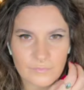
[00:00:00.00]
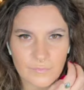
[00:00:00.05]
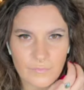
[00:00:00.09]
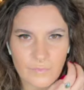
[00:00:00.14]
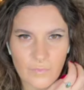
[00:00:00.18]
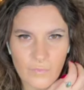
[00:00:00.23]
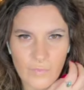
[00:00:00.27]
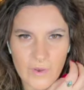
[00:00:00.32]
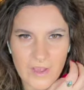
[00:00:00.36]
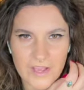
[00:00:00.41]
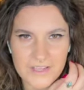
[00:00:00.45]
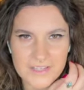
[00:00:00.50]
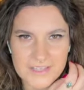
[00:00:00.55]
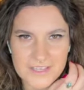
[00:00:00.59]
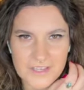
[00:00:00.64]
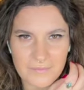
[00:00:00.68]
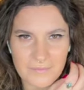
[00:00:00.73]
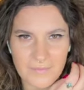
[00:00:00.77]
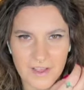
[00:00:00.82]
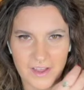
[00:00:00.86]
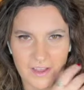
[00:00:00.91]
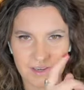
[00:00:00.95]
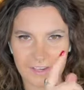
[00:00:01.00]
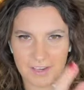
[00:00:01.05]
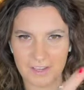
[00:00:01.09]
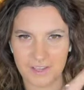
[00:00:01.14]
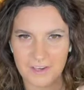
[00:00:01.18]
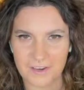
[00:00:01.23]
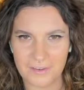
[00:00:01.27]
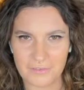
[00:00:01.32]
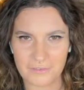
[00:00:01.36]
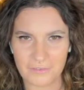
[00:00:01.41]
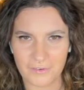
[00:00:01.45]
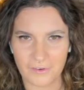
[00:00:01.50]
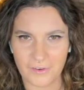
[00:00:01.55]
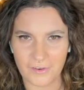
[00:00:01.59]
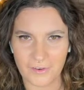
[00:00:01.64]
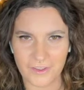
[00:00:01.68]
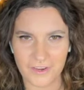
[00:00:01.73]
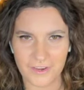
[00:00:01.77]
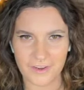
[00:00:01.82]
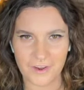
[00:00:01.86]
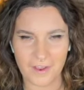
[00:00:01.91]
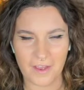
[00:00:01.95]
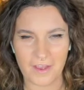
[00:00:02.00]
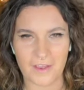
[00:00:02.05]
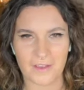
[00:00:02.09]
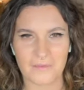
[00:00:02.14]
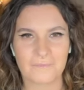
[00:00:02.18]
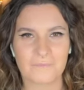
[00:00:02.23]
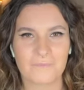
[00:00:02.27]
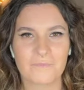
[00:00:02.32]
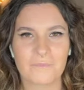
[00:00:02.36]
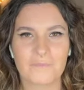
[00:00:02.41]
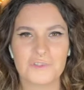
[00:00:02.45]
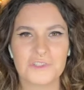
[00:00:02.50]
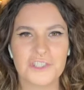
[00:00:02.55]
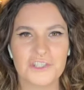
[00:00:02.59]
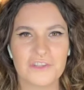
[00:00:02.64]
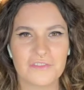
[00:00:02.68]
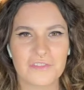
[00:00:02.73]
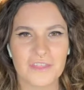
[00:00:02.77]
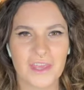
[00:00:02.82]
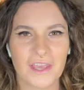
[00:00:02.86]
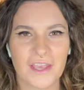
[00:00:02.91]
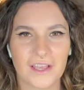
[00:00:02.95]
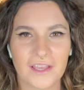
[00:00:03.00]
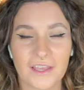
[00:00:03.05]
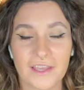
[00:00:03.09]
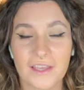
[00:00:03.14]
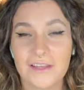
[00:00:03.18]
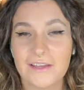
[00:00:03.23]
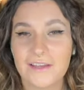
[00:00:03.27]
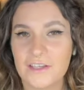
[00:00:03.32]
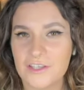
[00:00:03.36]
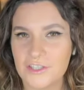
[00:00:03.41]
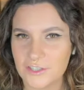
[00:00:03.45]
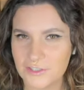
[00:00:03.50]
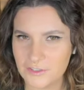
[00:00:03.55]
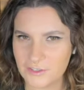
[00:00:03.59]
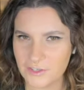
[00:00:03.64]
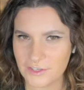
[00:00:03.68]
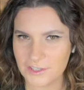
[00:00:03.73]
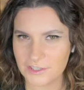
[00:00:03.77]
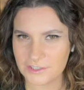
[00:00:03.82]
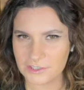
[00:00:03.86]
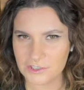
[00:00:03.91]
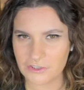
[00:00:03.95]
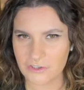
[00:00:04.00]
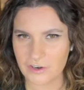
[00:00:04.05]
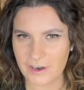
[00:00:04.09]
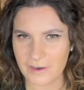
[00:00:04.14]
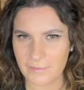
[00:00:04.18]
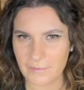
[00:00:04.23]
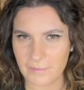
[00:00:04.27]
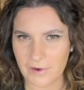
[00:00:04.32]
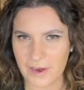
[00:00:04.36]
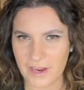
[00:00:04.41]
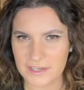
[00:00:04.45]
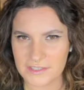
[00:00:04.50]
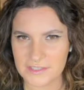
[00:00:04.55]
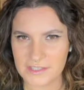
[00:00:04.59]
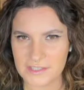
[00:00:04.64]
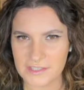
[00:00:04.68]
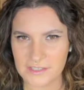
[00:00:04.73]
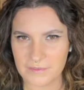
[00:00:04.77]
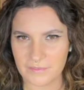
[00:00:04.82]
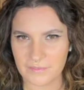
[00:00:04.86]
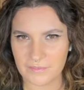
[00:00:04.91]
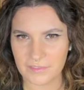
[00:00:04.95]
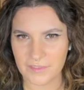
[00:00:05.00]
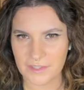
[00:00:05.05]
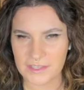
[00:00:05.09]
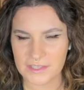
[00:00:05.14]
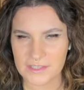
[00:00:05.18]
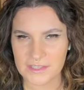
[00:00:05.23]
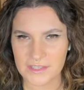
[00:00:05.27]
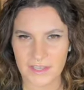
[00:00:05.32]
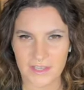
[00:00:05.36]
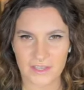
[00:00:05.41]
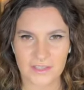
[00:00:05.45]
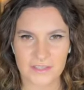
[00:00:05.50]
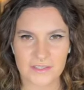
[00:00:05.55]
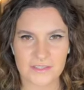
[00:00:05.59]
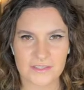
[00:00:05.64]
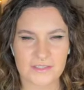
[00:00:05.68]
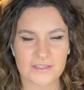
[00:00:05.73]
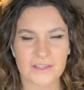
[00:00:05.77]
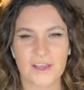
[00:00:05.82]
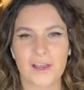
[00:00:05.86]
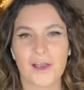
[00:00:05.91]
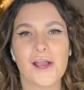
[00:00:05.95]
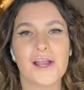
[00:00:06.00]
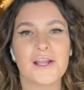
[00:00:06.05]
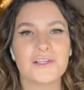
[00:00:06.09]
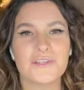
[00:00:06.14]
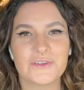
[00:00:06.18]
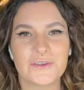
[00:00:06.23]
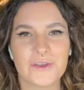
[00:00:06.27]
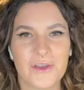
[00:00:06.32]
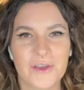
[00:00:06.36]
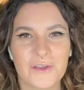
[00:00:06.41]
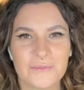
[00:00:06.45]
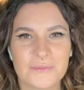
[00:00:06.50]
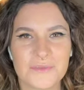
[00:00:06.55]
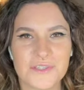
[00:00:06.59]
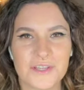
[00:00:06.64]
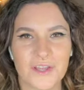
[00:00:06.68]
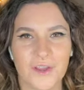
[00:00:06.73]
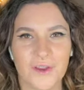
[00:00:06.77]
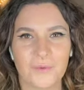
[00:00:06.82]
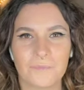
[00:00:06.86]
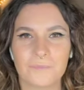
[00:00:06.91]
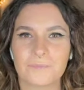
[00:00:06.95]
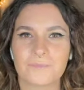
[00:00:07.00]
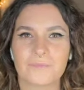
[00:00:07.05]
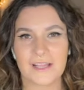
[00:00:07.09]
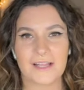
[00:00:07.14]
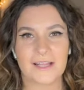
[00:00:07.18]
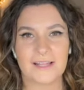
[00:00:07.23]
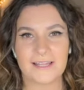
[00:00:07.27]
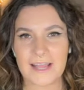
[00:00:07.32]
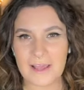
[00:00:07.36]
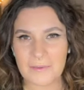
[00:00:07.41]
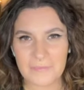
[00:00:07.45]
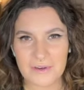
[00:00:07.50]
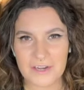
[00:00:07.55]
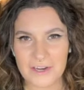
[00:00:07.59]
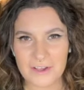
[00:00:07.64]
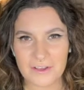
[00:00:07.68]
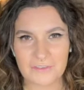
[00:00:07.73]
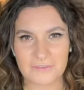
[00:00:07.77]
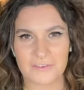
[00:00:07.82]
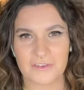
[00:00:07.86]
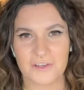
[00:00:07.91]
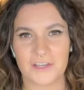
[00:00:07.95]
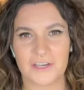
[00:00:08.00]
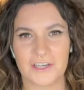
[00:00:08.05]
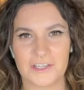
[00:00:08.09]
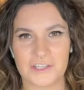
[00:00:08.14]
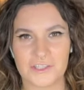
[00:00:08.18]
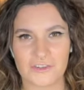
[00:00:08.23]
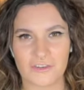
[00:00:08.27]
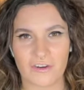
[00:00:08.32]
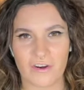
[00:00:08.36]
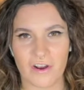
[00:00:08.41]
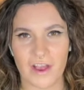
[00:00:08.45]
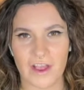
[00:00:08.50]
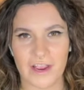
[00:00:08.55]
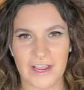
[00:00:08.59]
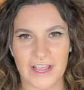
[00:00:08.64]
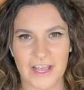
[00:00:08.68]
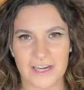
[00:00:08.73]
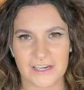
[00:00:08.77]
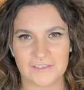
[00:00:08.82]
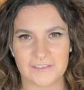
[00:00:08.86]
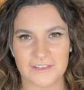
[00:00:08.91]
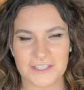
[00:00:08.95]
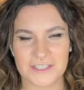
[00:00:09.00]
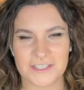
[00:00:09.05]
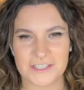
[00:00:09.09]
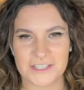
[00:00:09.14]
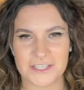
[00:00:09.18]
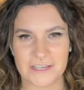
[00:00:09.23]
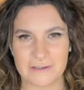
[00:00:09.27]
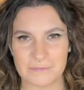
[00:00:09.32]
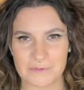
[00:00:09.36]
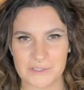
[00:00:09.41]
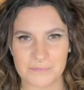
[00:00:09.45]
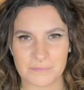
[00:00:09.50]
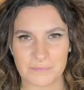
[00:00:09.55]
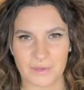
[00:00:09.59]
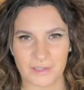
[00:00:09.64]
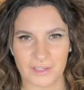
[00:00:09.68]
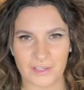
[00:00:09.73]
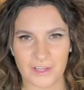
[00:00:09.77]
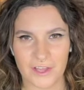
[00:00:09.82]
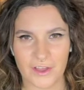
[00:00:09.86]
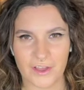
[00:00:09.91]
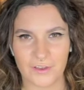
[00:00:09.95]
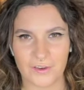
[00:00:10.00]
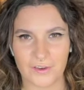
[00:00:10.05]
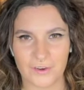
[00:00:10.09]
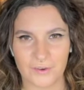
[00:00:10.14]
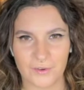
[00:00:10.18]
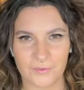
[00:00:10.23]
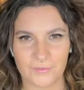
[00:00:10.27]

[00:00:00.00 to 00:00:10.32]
Wingtip eyeliner for a hooded eye. What do you think? You gonna try and practice some of these things? I do hope so. Let me know if you're gonna try any of these tips below